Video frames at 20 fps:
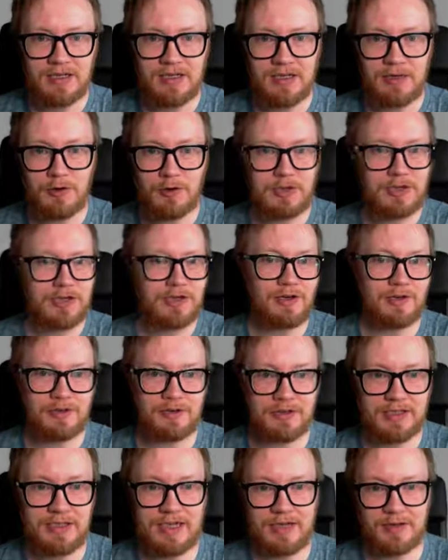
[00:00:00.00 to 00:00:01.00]
look on
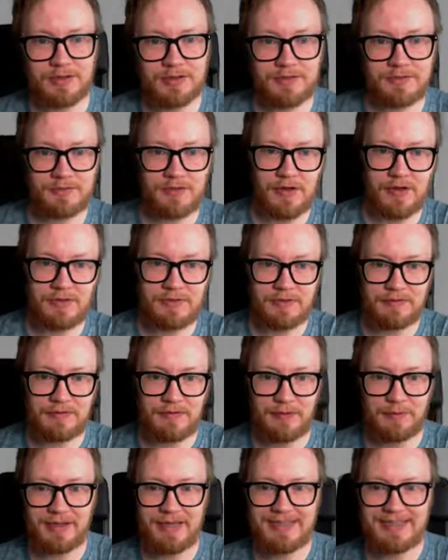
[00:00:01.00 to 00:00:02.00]
your Chaos Dwarf, if
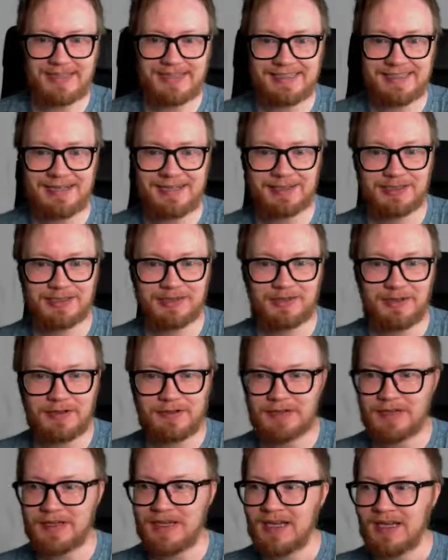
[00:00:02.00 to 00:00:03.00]
you're playing Chaos
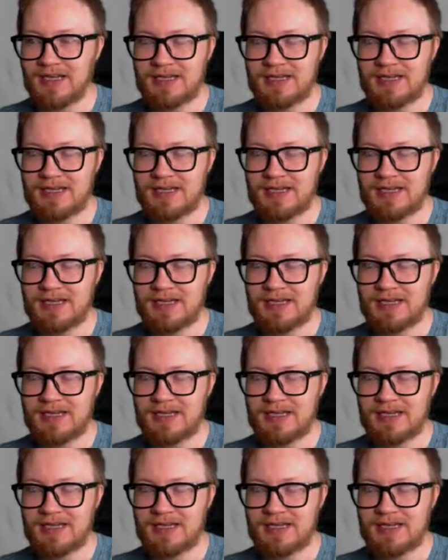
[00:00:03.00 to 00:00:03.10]
Dwarf,